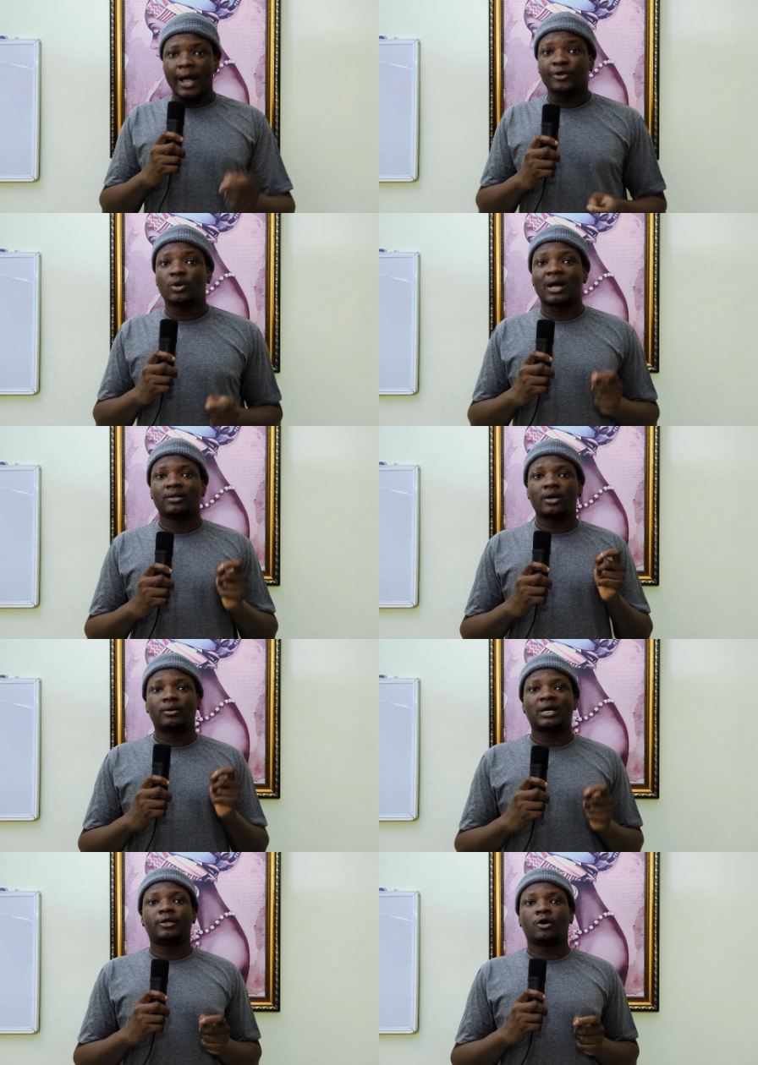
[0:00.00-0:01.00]
and you can
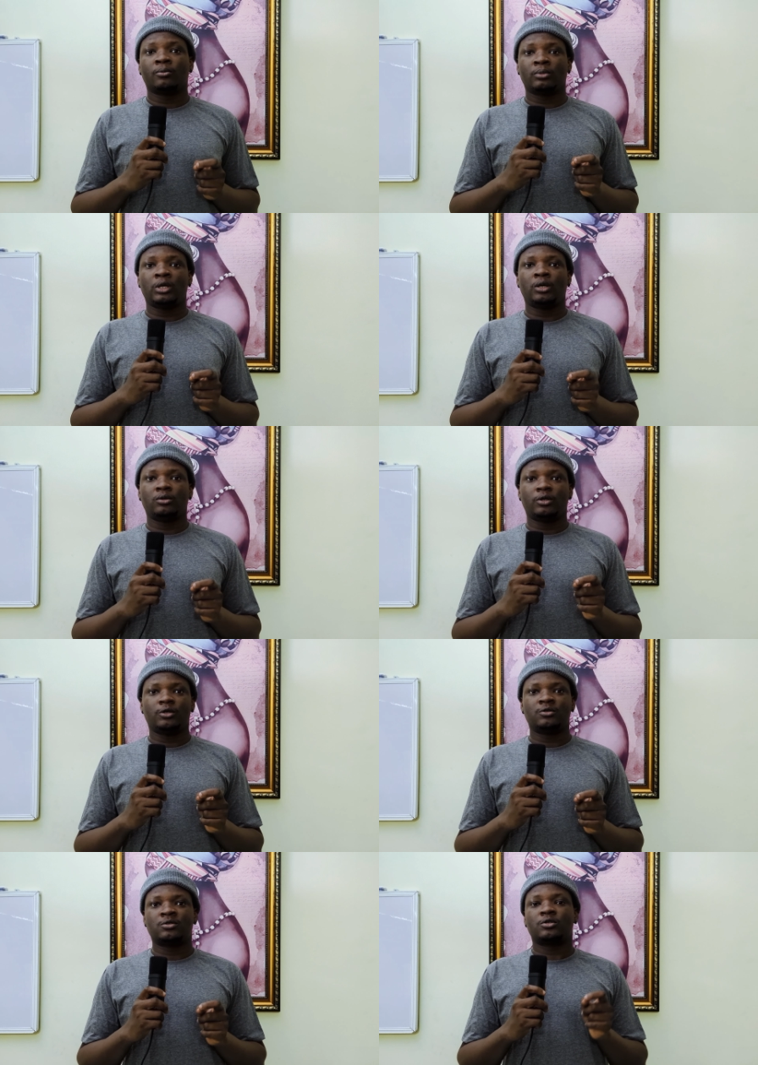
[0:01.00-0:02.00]
tell that the
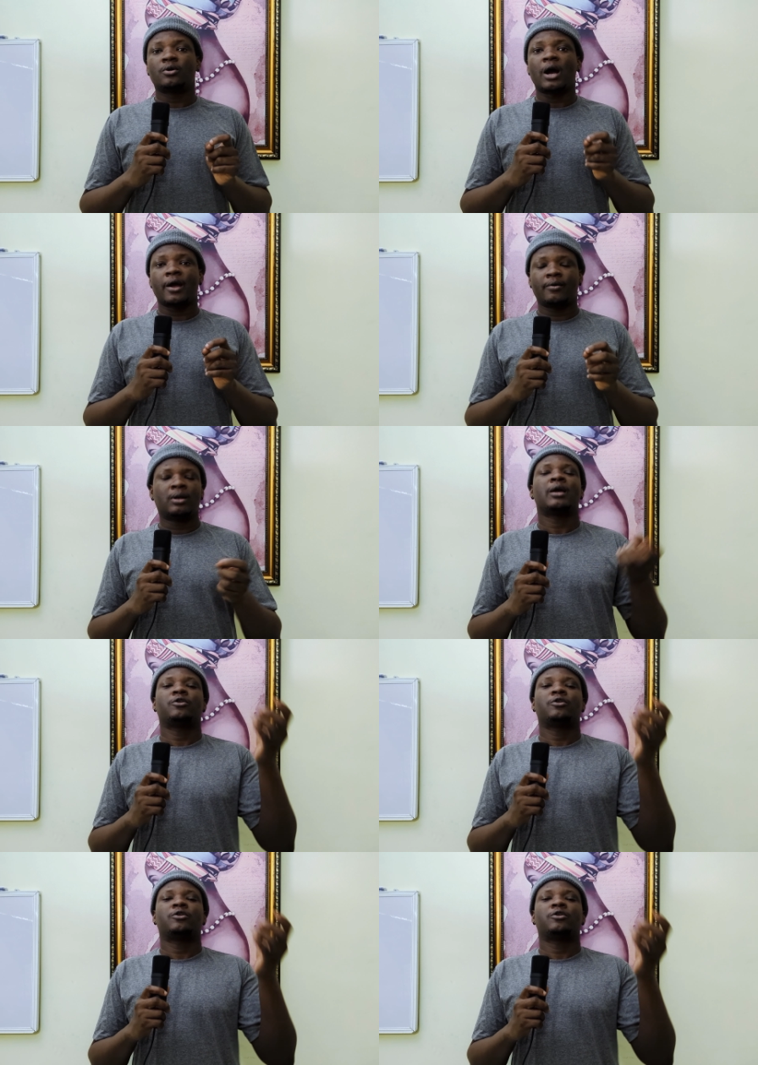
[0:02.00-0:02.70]
company is still hiring,